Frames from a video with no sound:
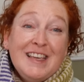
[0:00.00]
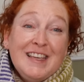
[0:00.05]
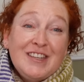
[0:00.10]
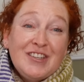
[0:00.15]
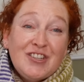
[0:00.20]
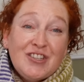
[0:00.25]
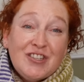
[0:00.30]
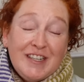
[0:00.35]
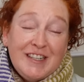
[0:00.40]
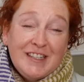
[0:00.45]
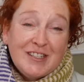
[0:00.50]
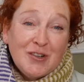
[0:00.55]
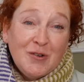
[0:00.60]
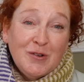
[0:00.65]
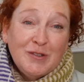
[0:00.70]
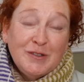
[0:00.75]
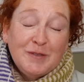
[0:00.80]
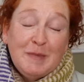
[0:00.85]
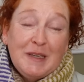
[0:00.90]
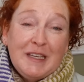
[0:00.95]
She
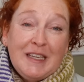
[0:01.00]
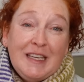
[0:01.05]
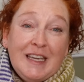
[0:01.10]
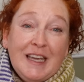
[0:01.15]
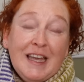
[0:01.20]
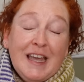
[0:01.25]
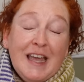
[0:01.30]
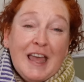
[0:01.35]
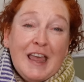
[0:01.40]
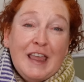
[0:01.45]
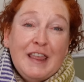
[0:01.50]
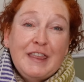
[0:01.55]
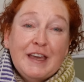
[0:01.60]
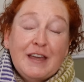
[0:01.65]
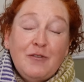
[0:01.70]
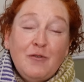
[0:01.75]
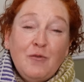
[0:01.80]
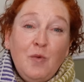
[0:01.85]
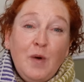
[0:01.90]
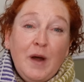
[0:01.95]
told me
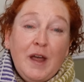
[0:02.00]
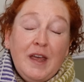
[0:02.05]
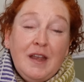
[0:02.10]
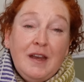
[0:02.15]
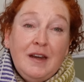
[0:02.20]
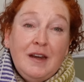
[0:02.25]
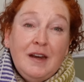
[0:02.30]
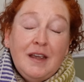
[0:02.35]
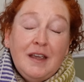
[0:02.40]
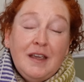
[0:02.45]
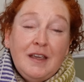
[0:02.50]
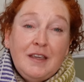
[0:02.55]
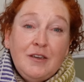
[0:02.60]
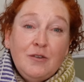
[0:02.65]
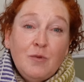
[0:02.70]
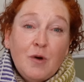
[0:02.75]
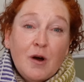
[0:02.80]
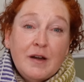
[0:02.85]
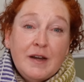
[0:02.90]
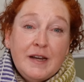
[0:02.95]
that when
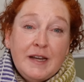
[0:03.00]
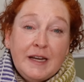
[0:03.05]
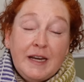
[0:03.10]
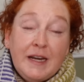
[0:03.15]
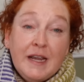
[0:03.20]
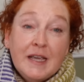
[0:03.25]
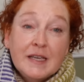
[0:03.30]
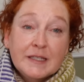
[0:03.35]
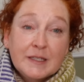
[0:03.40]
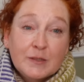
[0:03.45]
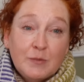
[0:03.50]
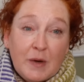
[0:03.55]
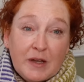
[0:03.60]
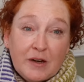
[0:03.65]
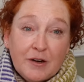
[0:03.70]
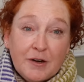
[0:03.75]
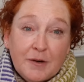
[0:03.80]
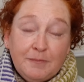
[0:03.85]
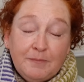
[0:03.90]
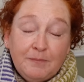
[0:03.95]
you are knitting a
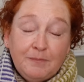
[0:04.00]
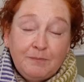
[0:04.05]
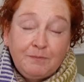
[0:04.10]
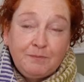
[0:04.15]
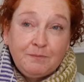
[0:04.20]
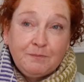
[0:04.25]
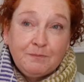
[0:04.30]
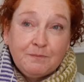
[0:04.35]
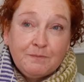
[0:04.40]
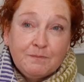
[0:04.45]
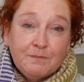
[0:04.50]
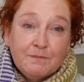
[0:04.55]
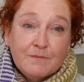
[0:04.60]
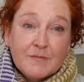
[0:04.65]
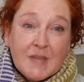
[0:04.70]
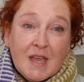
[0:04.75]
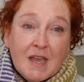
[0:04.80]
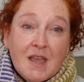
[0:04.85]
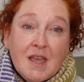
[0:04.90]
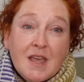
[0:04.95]
sweater,
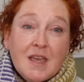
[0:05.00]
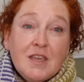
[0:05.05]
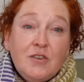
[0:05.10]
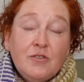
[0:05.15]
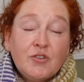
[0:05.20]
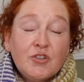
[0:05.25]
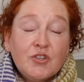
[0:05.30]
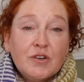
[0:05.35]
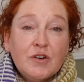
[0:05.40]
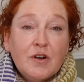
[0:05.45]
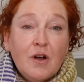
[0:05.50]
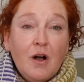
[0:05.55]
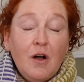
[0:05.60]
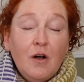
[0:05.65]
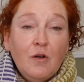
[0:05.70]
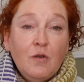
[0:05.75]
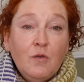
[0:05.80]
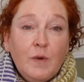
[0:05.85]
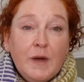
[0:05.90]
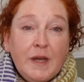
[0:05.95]
you should
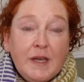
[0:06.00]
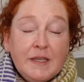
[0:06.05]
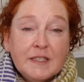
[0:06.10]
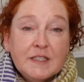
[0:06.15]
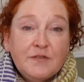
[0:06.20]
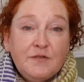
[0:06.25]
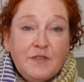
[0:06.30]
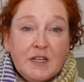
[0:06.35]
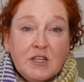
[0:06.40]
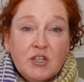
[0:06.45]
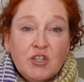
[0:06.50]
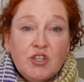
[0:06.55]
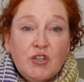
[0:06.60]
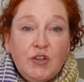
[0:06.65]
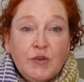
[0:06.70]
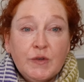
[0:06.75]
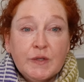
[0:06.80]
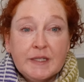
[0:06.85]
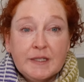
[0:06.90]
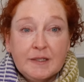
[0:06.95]
always finish
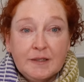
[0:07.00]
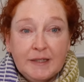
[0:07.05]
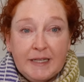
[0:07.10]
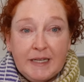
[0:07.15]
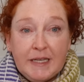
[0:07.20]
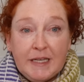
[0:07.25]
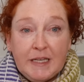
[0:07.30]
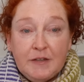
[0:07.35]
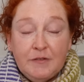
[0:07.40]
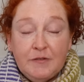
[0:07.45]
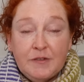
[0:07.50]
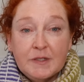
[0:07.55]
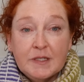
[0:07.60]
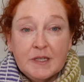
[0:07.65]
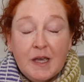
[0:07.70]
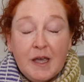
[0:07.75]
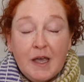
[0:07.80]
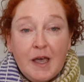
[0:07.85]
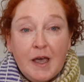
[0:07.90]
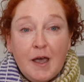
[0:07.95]
your
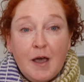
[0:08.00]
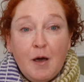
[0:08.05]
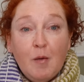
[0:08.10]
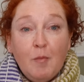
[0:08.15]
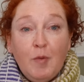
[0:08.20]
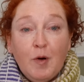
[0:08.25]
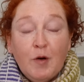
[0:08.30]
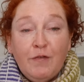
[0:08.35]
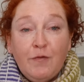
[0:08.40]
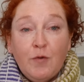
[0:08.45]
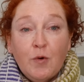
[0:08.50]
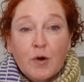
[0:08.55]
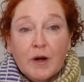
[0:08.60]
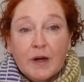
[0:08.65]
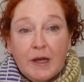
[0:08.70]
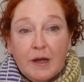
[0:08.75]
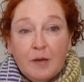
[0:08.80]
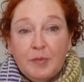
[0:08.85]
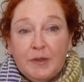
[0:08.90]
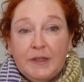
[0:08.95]
sleeves before
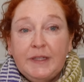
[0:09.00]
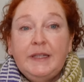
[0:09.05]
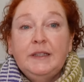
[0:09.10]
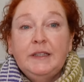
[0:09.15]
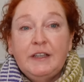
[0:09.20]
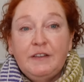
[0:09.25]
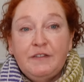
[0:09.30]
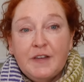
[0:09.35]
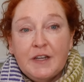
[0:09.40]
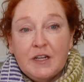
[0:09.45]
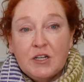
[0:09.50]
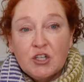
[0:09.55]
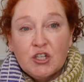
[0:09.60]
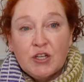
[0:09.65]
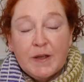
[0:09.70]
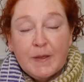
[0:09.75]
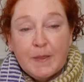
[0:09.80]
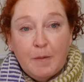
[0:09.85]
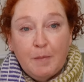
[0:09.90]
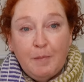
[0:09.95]
completely
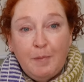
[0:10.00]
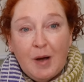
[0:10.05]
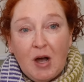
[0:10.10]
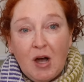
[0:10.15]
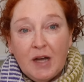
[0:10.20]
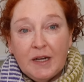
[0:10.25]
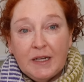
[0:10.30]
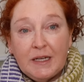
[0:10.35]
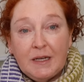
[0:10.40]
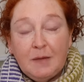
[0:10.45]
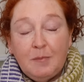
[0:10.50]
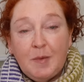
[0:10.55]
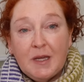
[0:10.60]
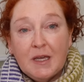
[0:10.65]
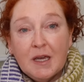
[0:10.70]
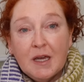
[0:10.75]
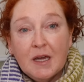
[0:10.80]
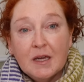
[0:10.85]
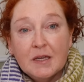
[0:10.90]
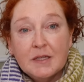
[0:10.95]
finishing the body,
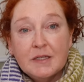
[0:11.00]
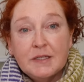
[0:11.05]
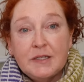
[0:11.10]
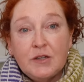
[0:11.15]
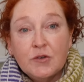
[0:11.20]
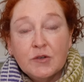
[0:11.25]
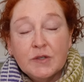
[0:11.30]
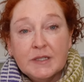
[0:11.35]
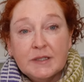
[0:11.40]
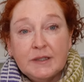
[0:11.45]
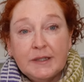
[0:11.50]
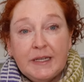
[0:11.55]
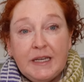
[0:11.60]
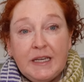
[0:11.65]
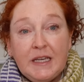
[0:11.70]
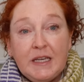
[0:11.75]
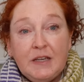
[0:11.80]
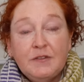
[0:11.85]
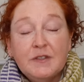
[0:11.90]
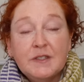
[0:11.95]
because your
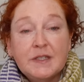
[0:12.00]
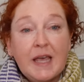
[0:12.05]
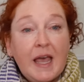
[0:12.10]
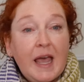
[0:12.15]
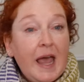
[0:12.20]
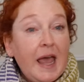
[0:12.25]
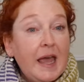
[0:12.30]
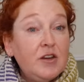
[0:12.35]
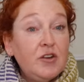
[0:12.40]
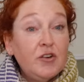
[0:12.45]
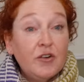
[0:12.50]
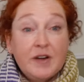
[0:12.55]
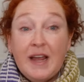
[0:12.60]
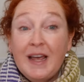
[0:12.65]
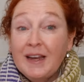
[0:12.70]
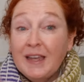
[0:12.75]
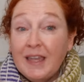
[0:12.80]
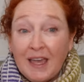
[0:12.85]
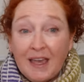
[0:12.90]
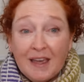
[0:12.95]
sleeves and your
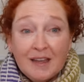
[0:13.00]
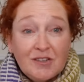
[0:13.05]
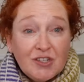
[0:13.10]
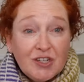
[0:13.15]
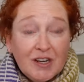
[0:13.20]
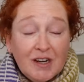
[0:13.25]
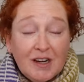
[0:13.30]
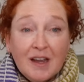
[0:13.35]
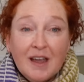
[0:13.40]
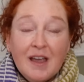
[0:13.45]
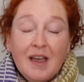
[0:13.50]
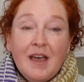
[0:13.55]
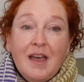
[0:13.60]
neck edging